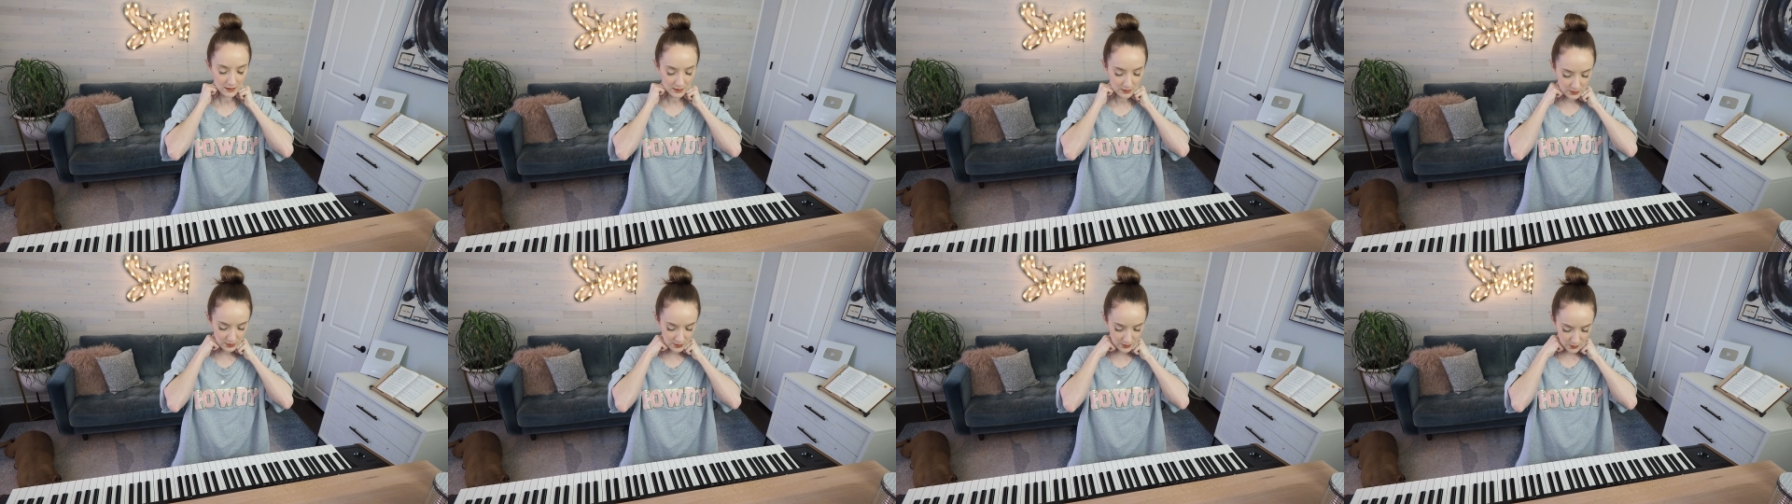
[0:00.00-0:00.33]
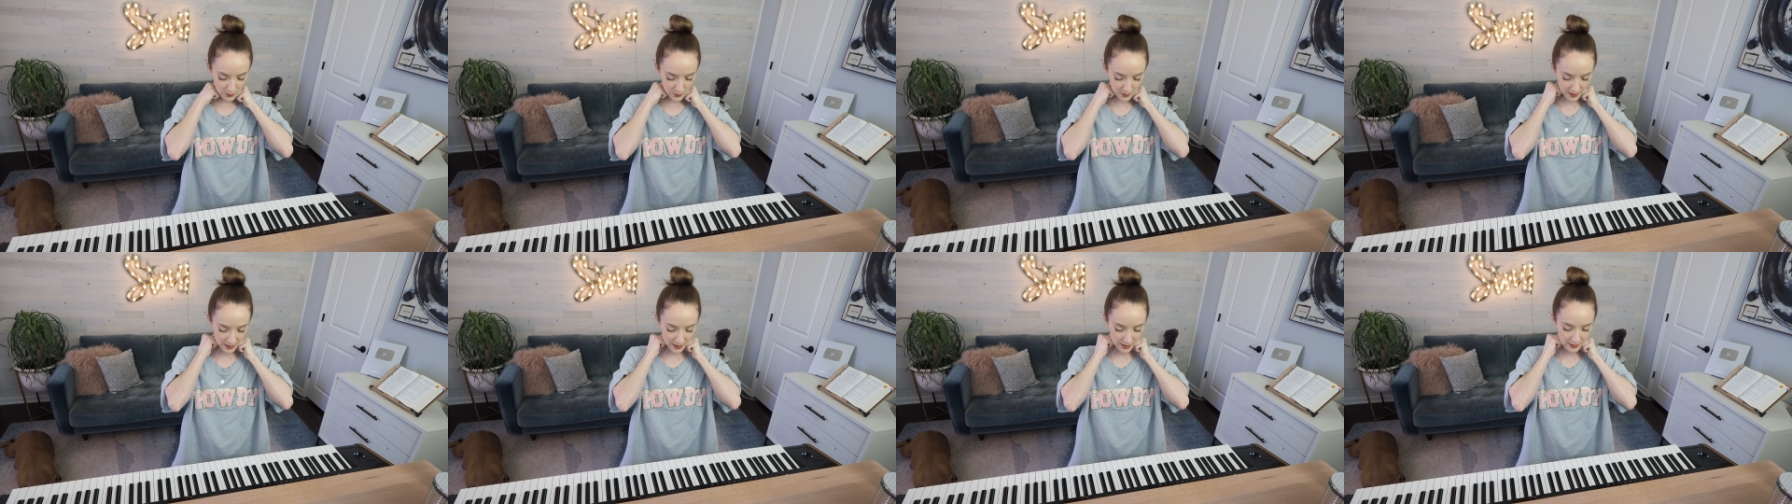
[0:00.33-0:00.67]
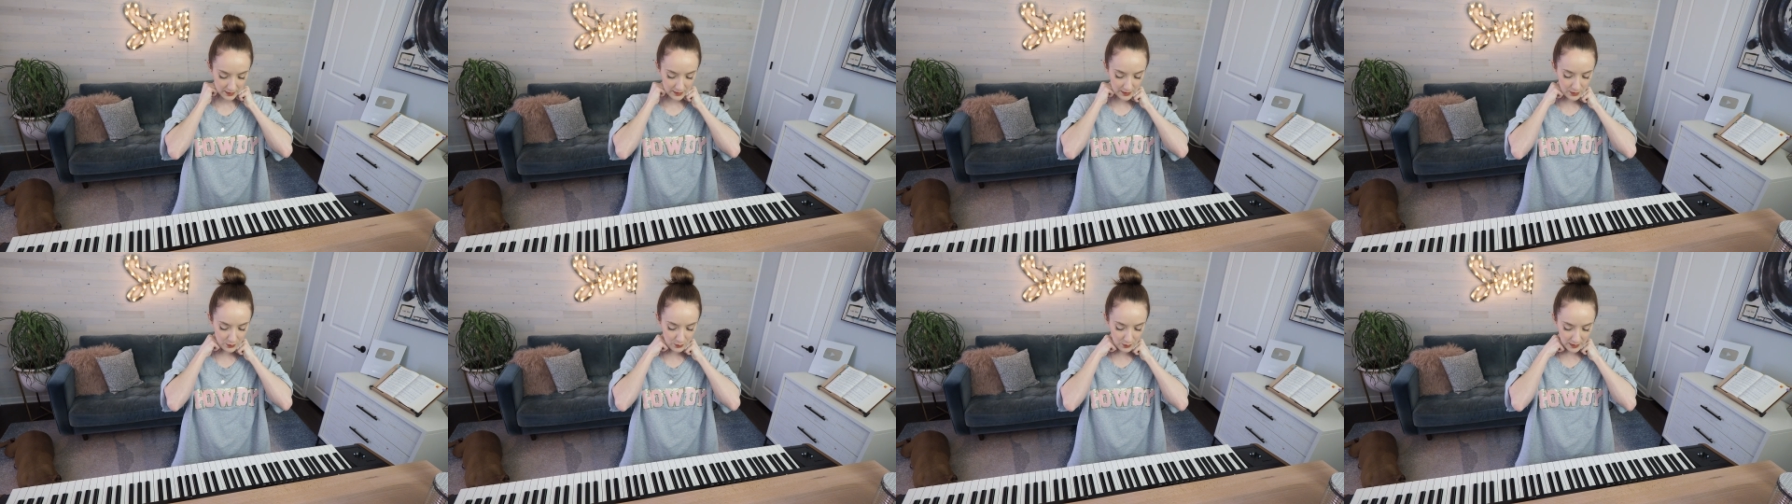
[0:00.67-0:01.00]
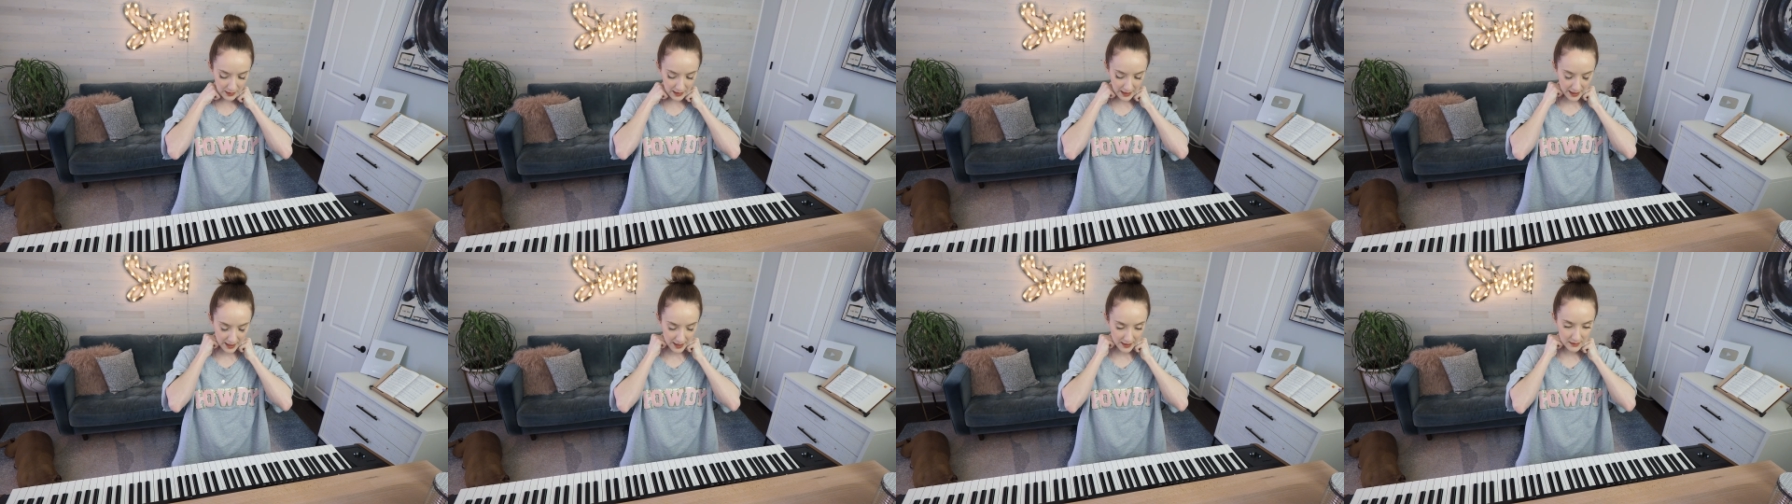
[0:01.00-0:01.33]
just so they get a little
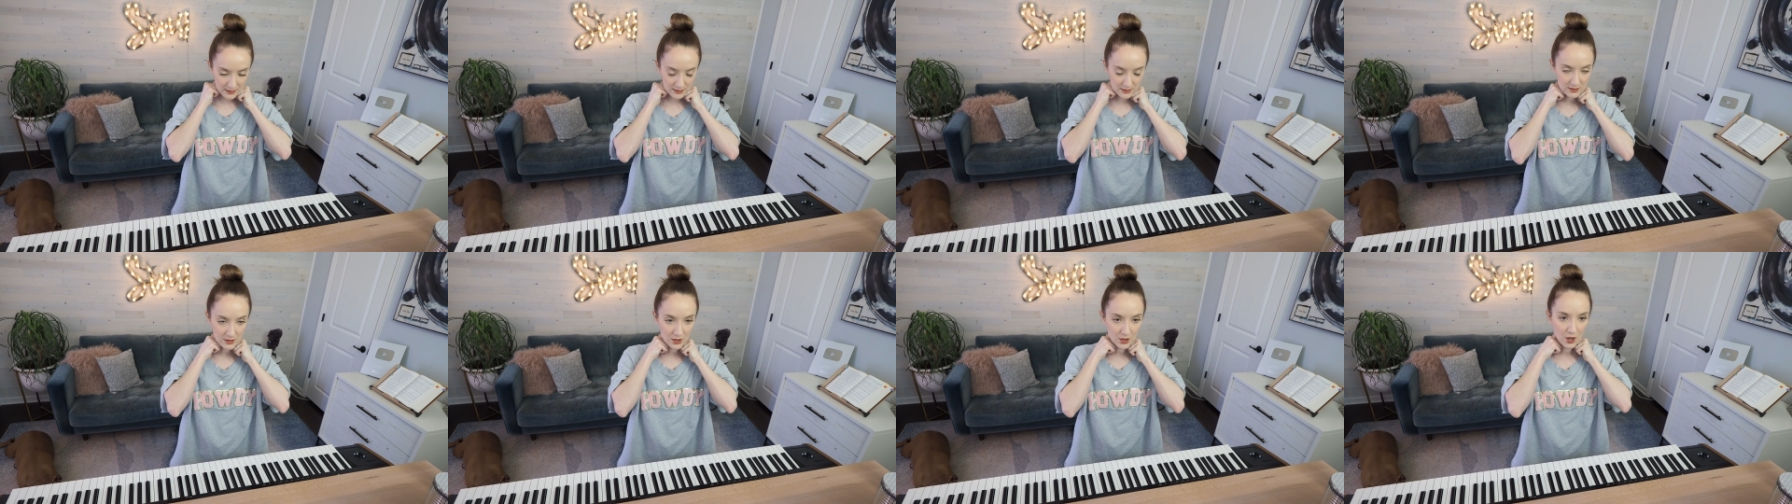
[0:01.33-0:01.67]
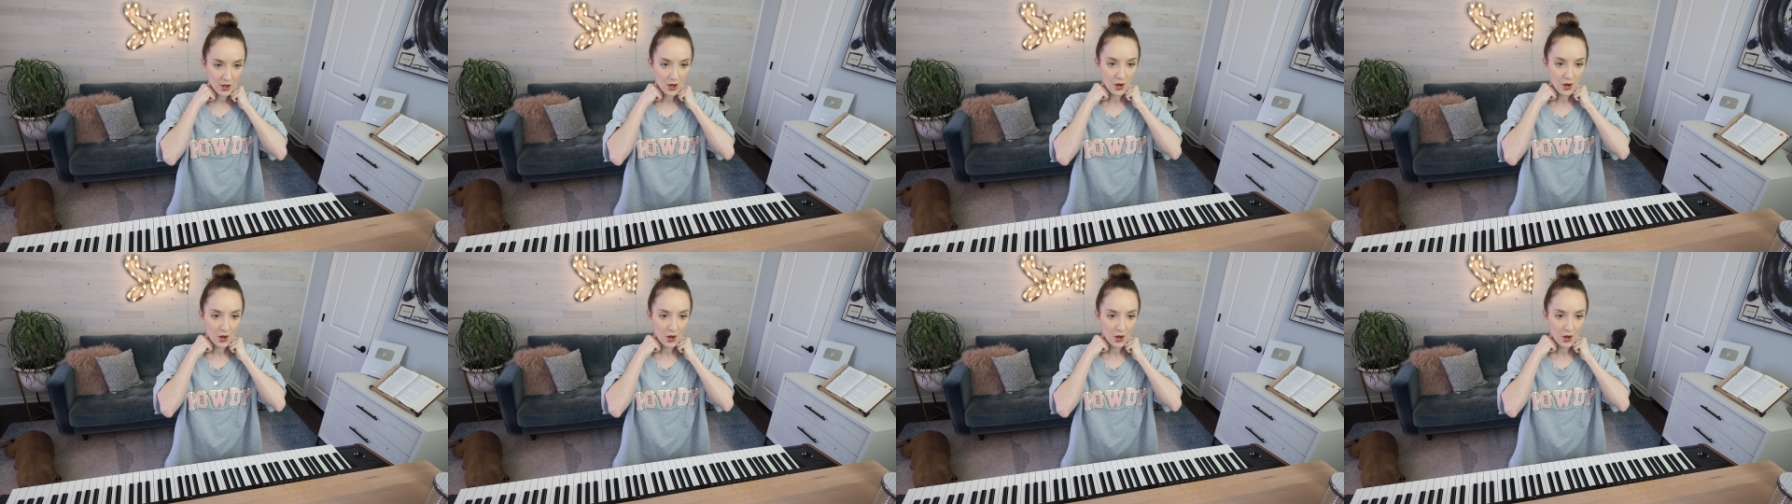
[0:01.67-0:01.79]
relaxed,